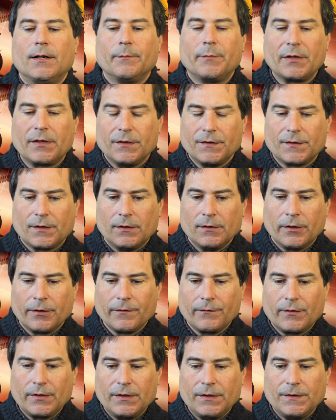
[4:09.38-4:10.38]
Because a
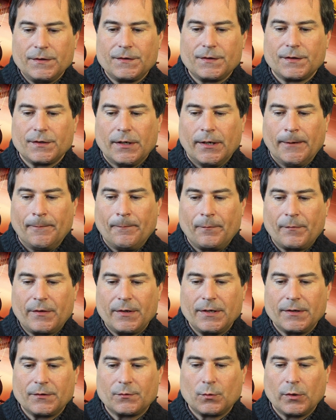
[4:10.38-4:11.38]
lot of these
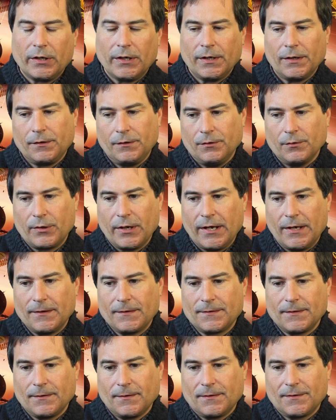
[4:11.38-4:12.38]
things where you
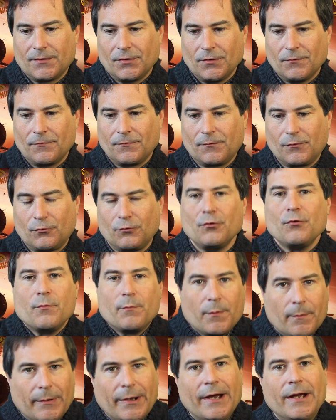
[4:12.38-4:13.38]
get sort of
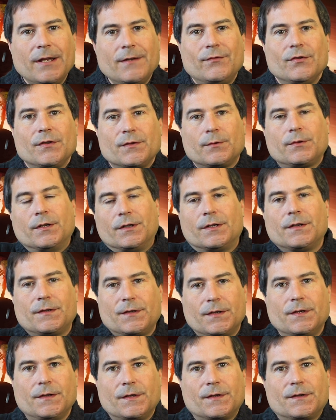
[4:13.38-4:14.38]
group behaviours, I think
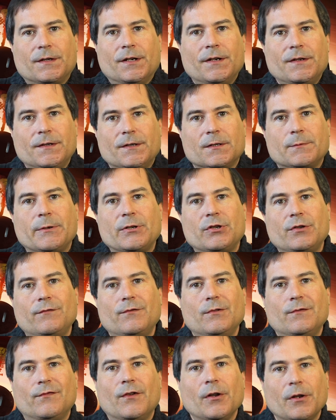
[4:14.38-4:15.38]
is exciting, especially
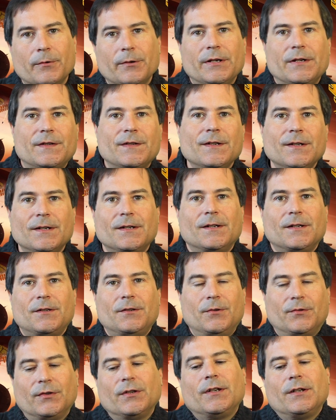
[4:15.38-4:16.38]
if you follow it.
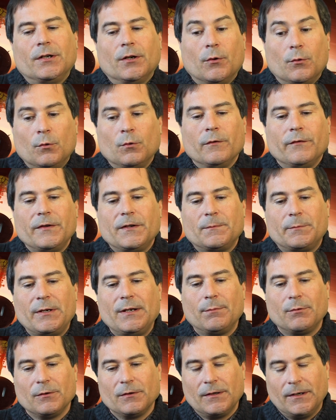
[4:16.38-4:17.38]
You're thinking, oh, all of these
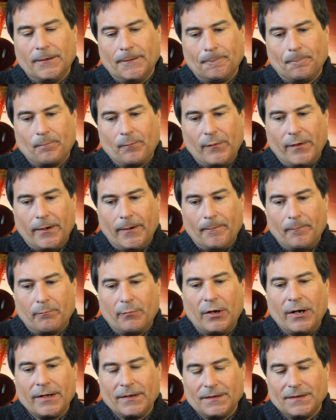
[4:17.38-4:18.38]
people are
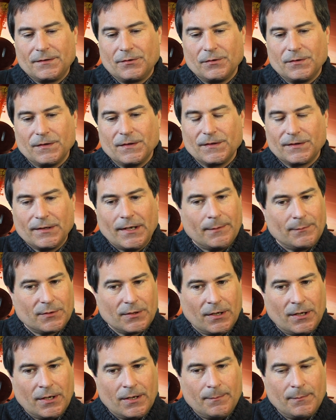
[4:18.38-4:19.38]
buying these goods at the same
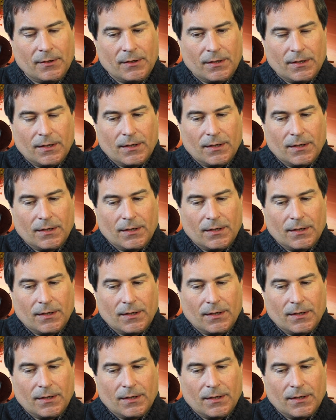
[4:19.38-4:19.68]
time